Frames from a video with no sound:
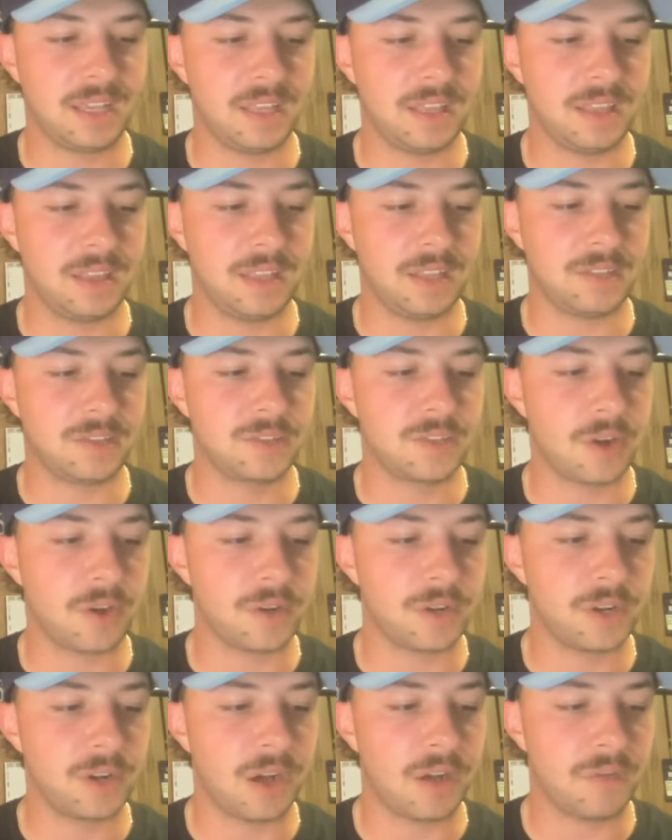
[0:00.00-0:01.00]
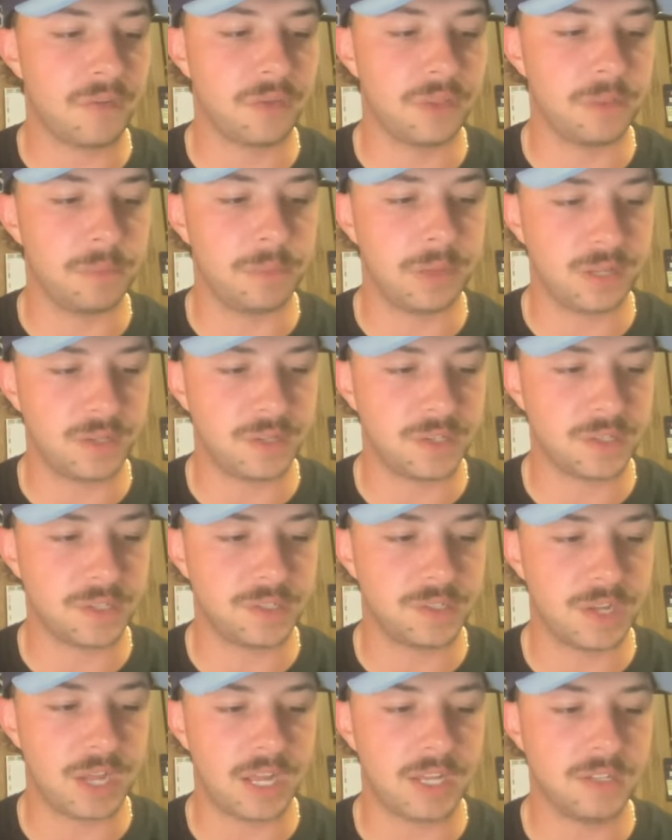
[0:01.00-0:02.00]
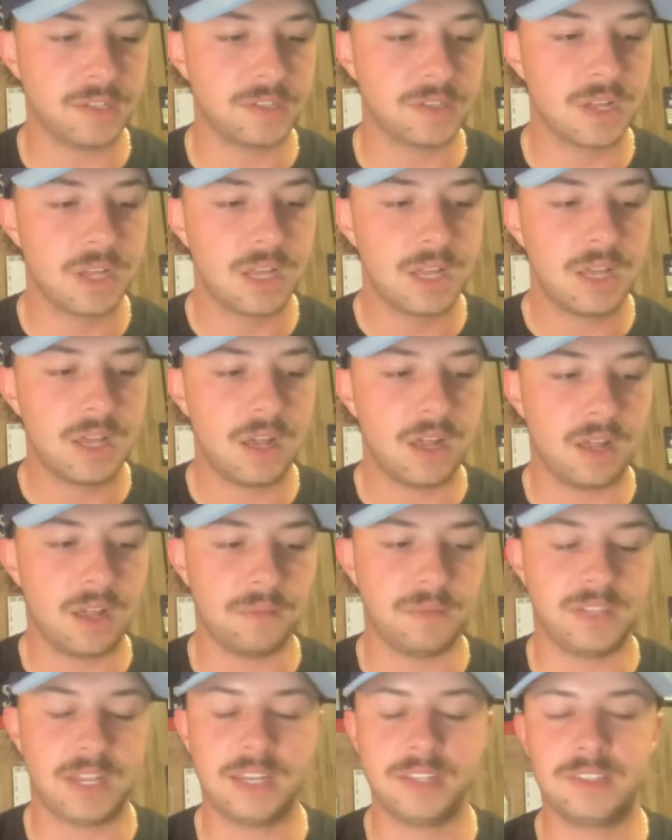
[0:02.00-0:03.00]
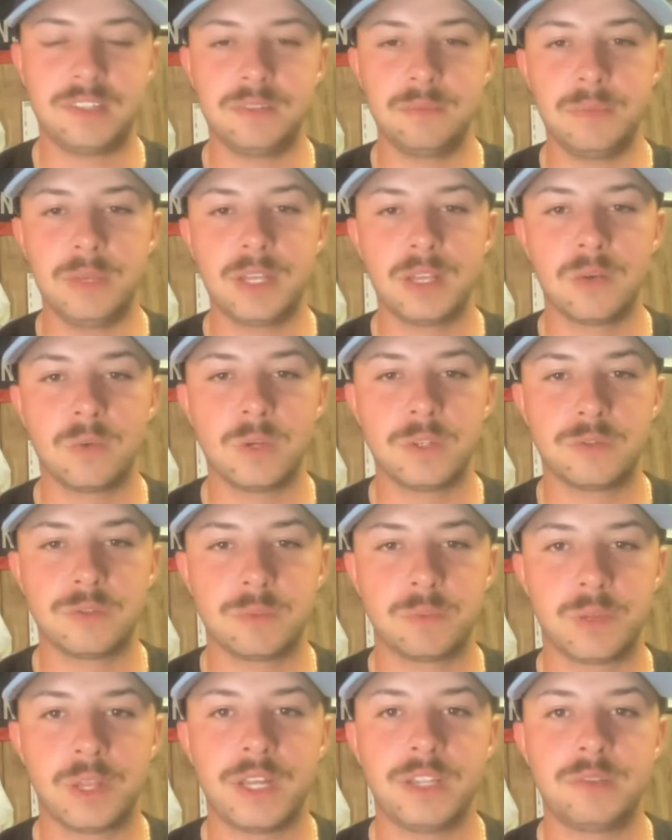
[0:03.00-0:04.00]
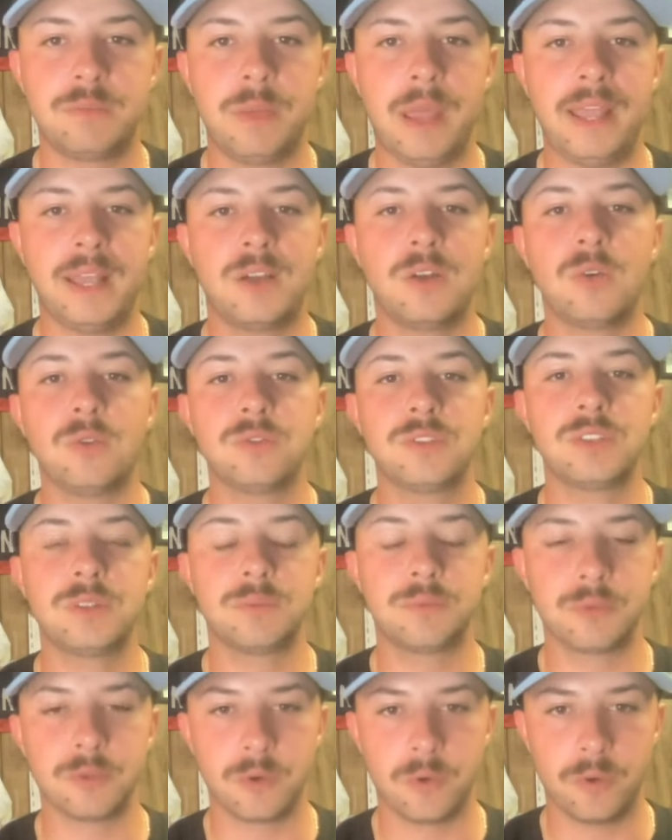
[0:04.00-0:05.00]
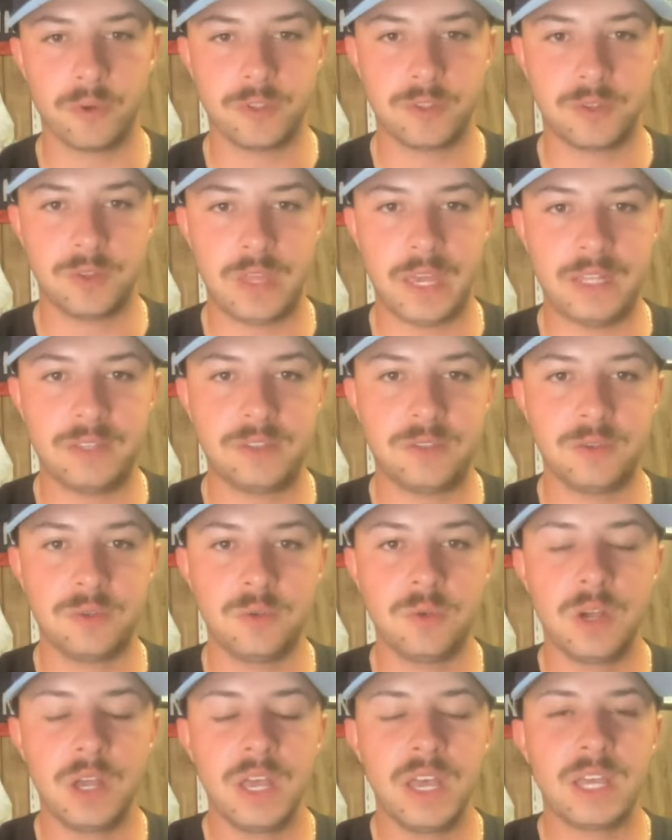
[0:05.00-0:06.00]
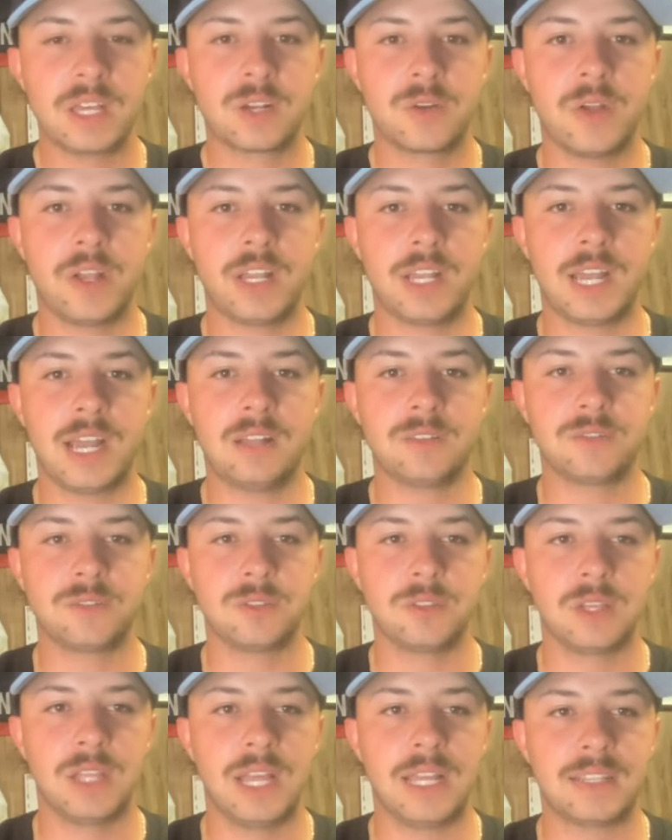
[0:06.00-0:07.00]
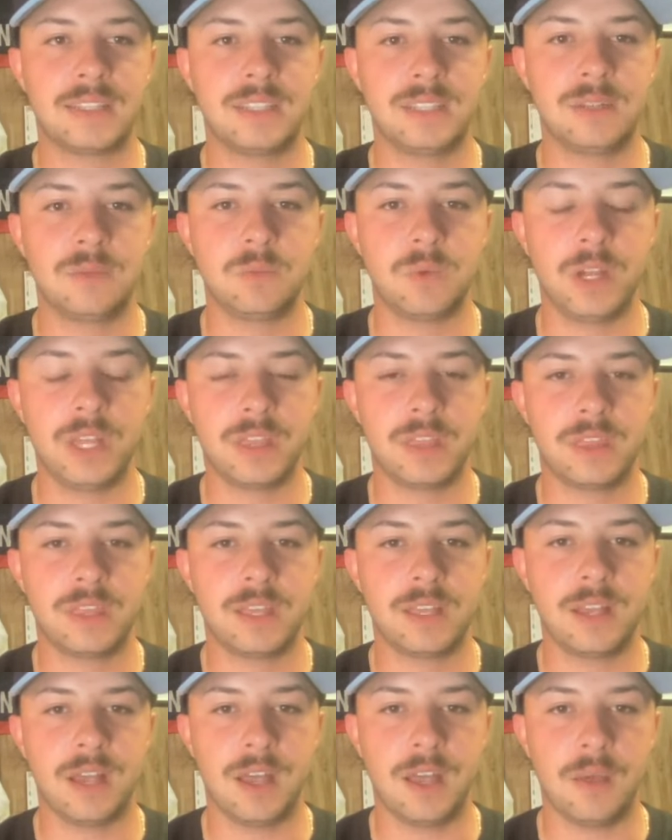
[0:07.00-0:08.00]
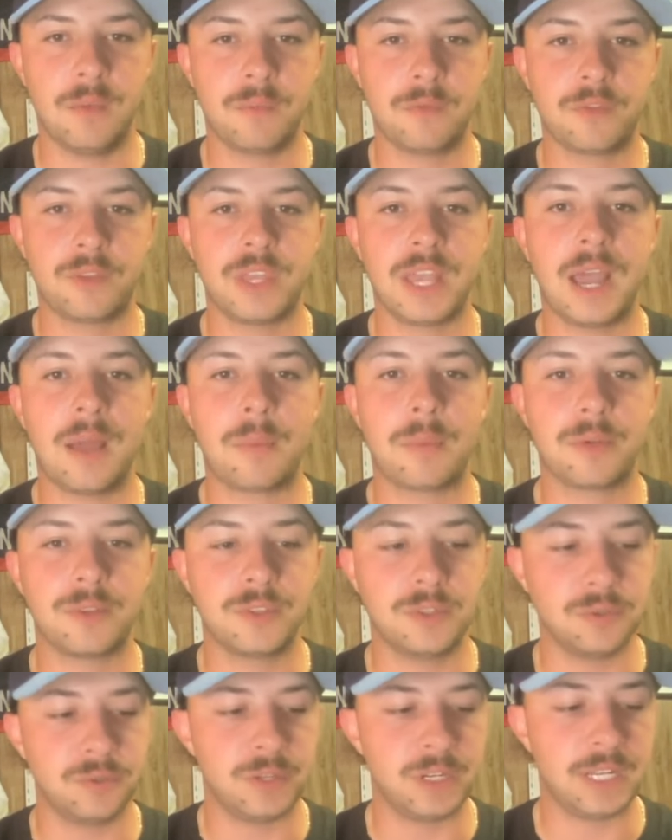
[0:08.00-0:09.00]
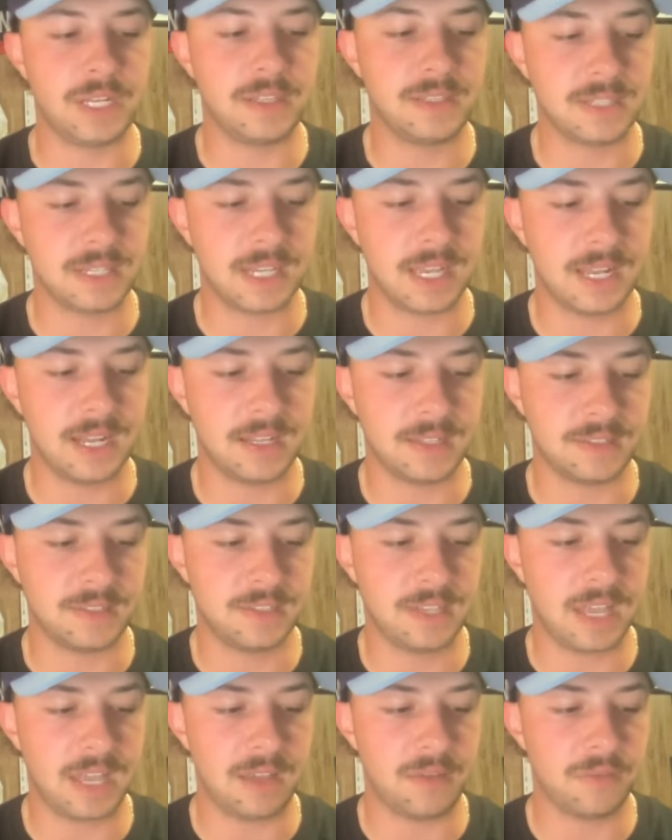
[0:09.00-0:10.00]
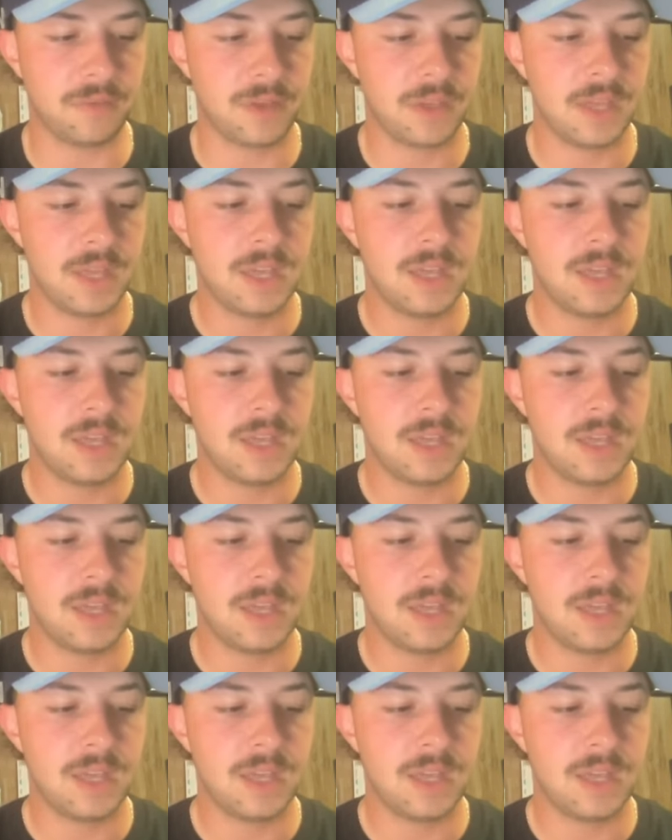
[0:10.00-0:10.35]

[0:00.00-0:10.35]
It started off with a pitching change uh, Tyson Miller was replaced by Colton Brewer. So that's who Craig Counsell elected with um, for the opportunity to get a save.